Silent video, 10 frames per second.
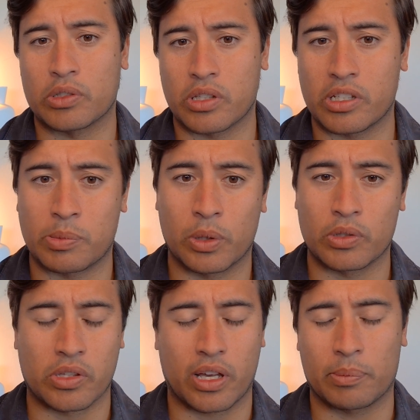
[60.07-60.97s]
of this, because
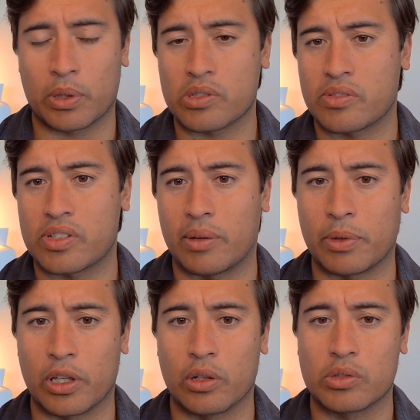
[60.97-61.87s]
of that, because of
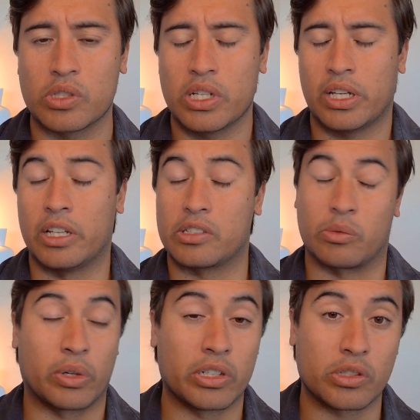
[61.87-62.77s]
something else is a
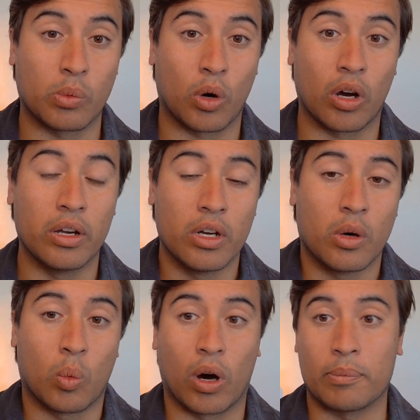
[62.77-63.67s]
reason why
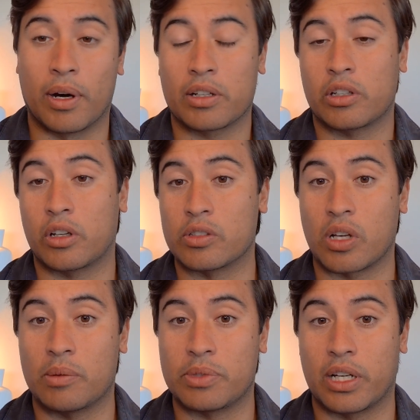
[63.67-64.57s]
one market goes
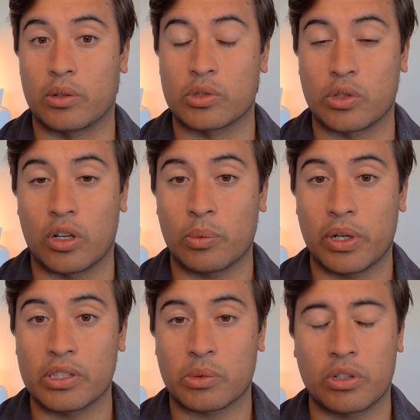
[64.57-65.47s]
up, down, or
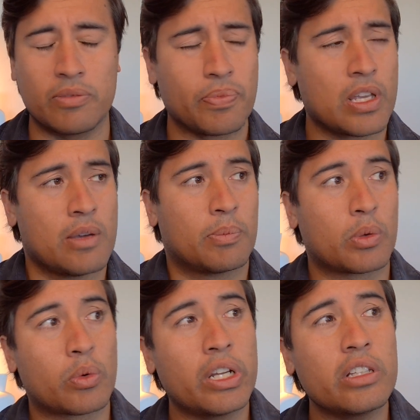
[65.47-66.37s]
sideways, right? But
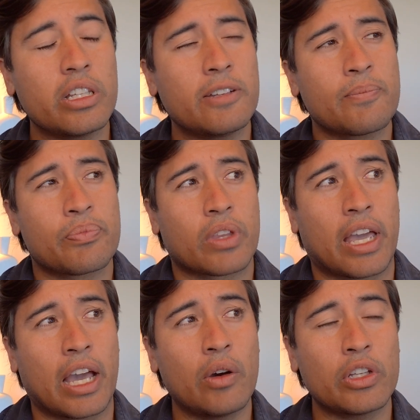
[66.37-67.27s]
really,
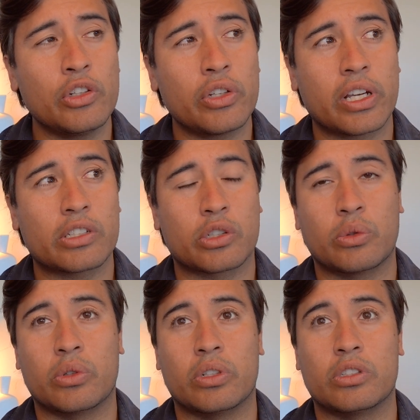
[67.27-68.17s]
how can you get
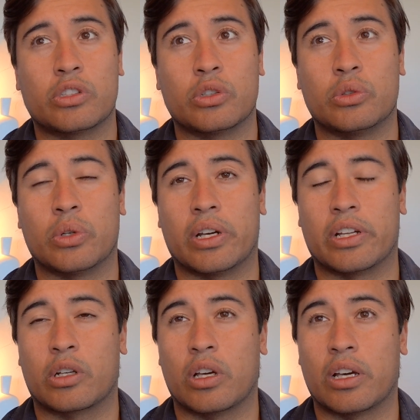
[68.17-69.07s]
to
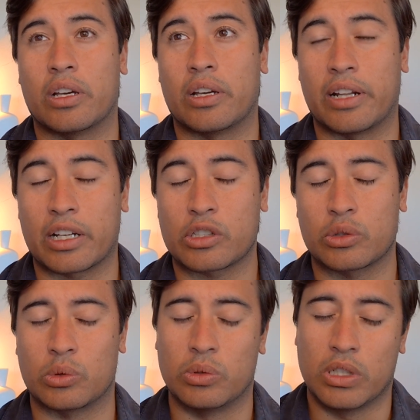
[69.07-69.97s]
an
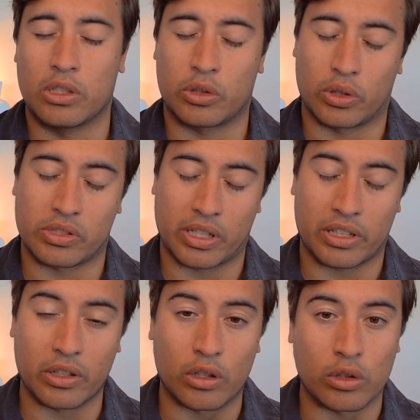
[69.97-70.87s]
actual, should I say,
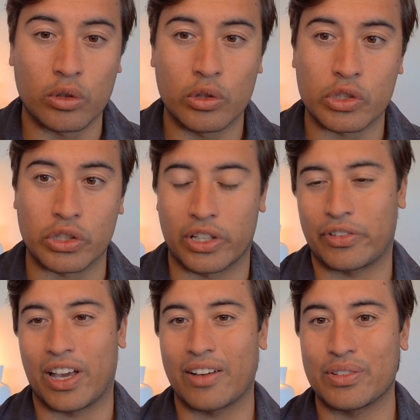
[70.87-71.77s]
conclusion if
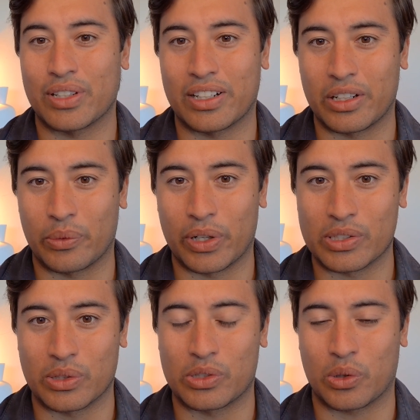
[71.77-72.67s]
you haven't done any
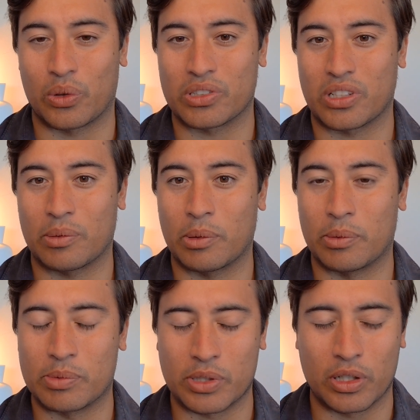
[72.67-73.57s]
research on a suburb
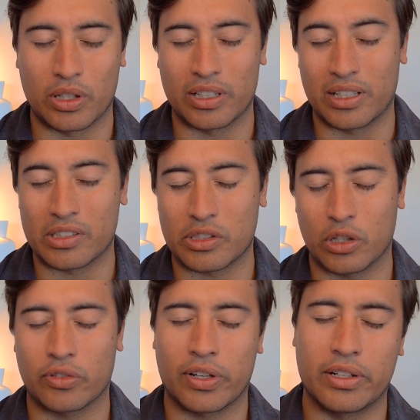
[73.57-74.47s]

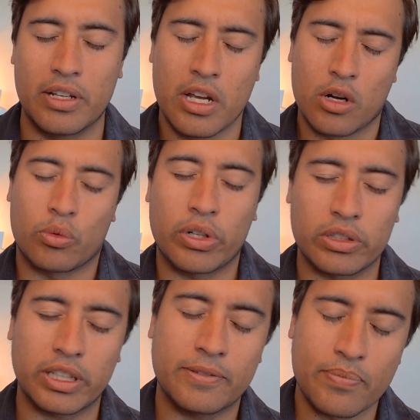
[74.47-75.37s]
itself? And really,